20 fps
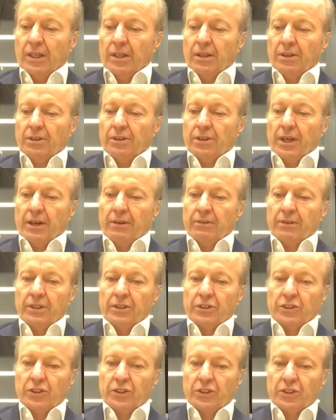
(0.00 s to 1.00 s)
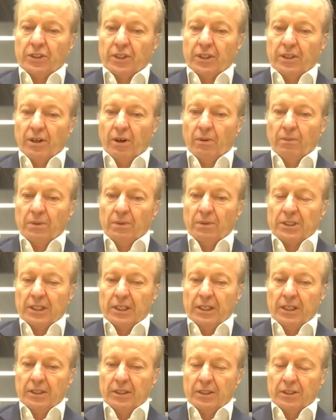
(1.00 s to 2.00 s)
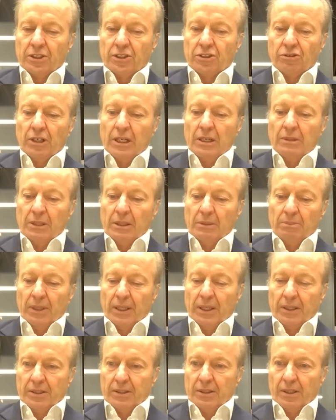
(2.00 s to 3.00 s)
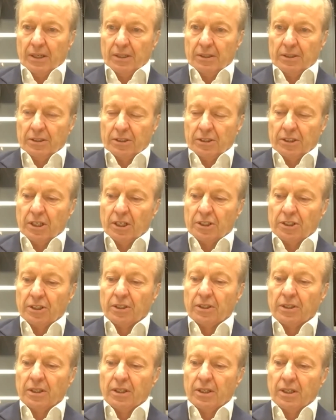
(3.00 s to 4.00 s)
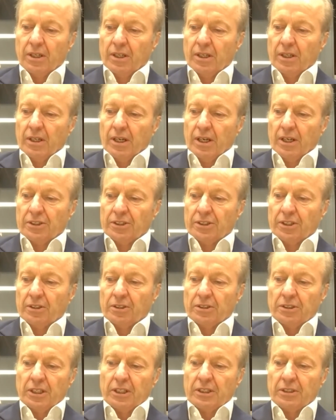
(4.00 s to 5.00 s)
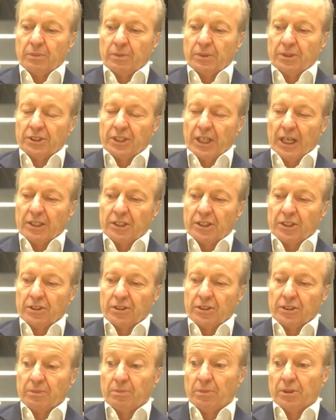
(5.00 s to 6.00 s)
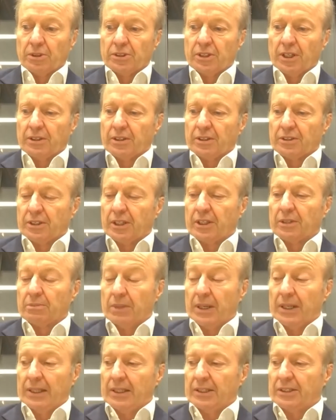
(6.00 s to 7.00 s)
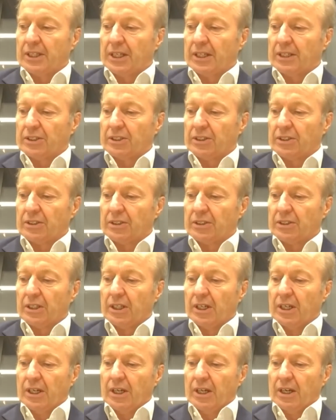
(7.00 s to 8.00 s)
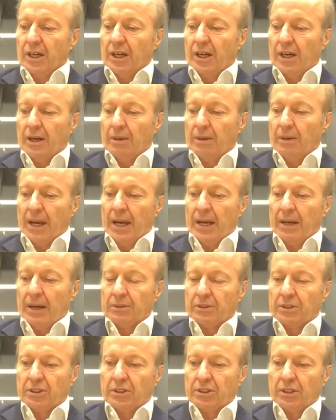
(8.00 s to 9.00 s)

there is obviously an extremely big discussion associated with sanctions, amongst other things, mainly sanctions, about